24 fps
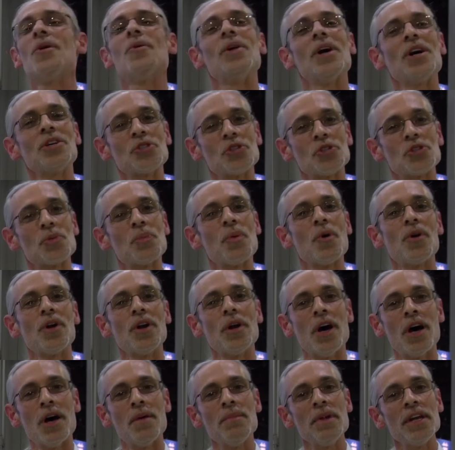We also support
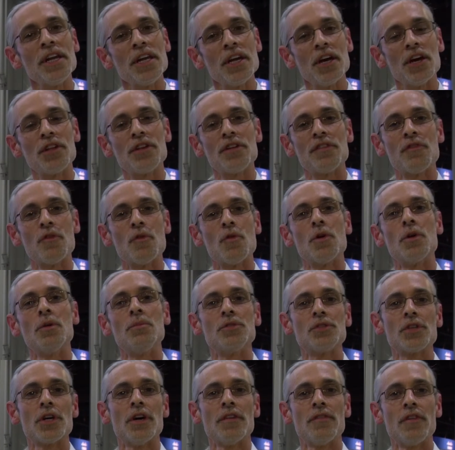uh, many other
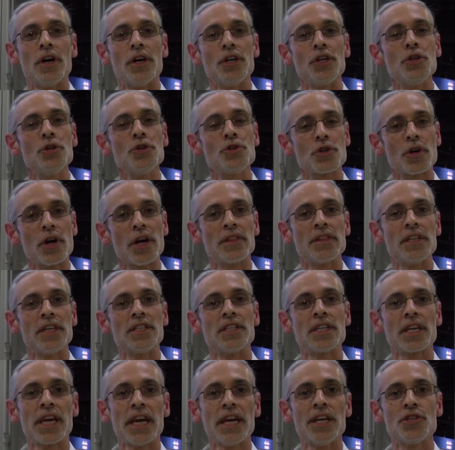forms of uh, user
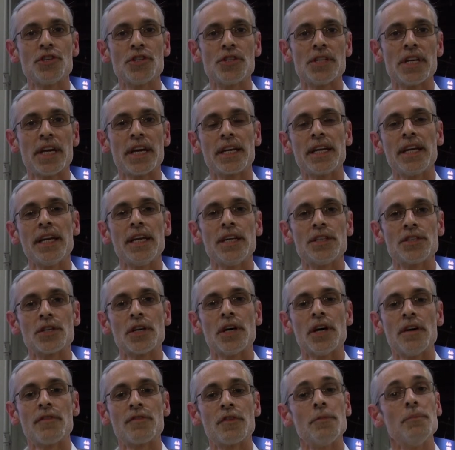authentication techniques
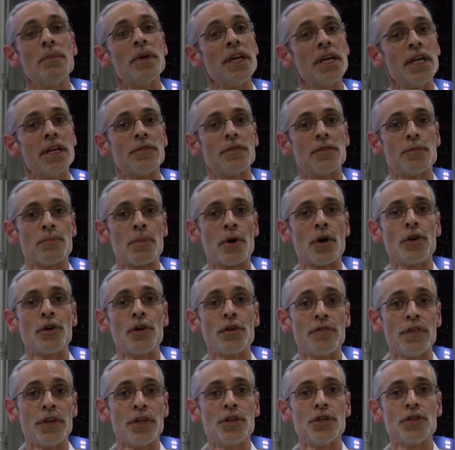uh, from many of
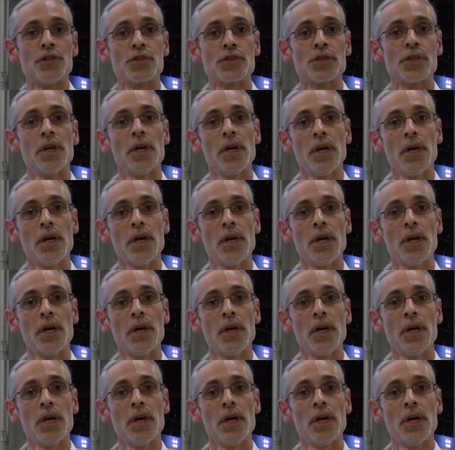partner vendors